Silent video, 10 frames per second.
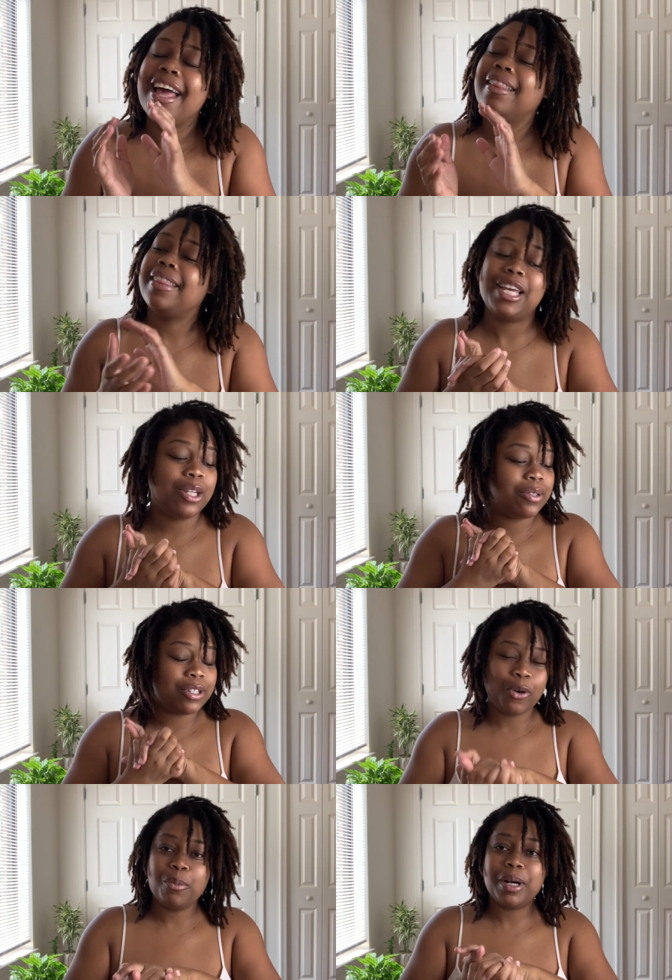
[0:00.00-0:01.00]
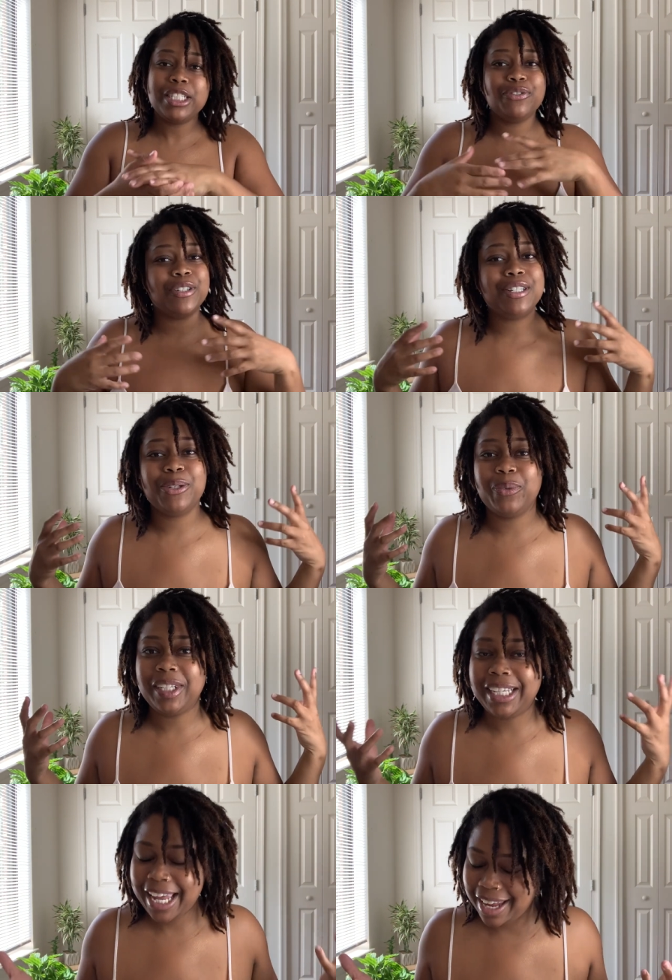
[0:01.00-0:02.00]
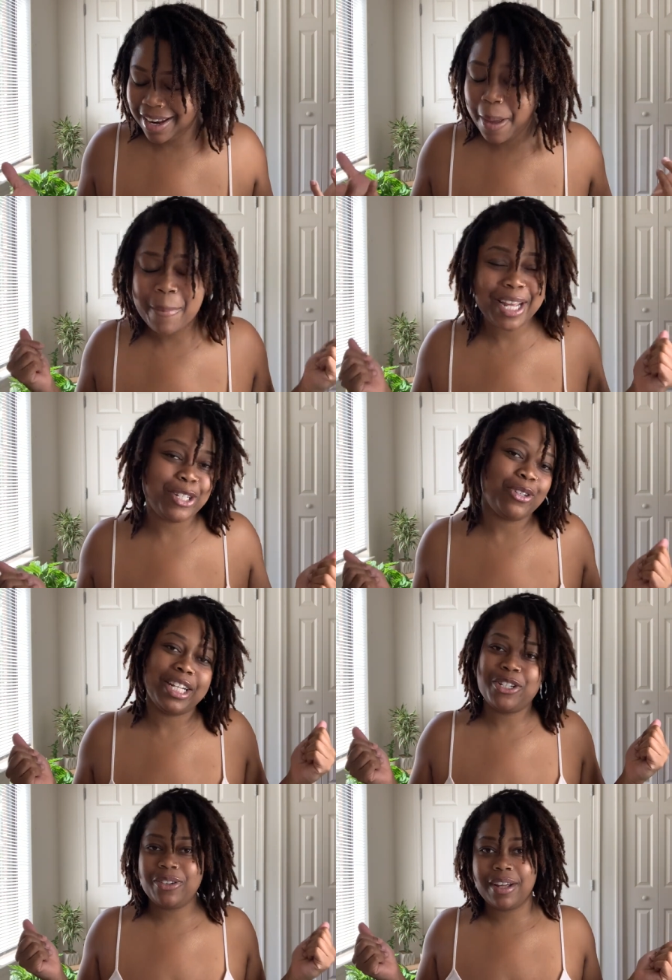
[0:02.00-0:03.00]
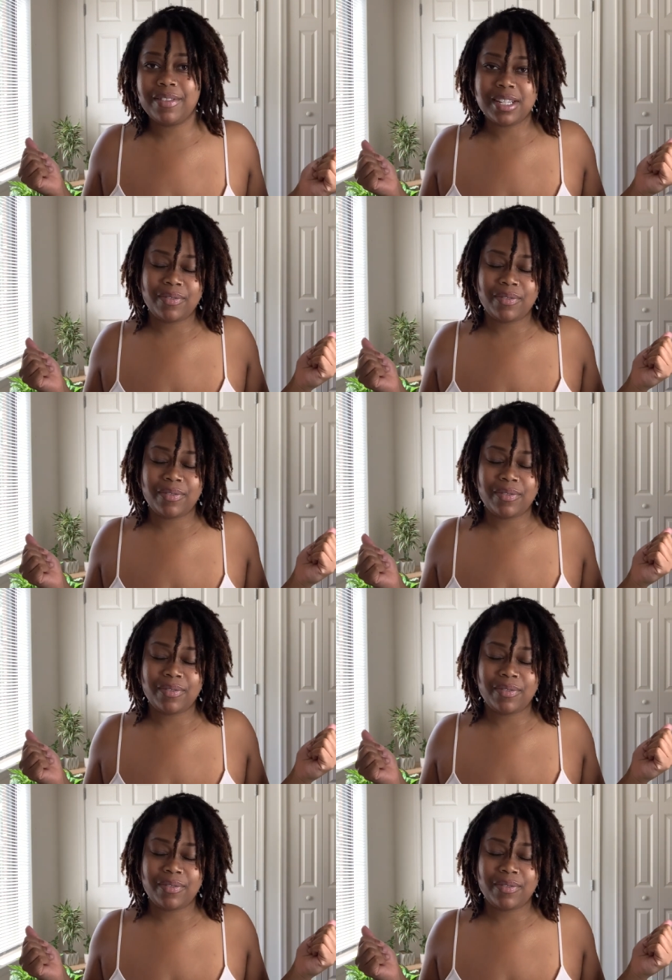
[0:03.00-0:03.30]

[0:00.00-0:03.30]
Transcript: Thank you so much for tuning in. Make sure that you give this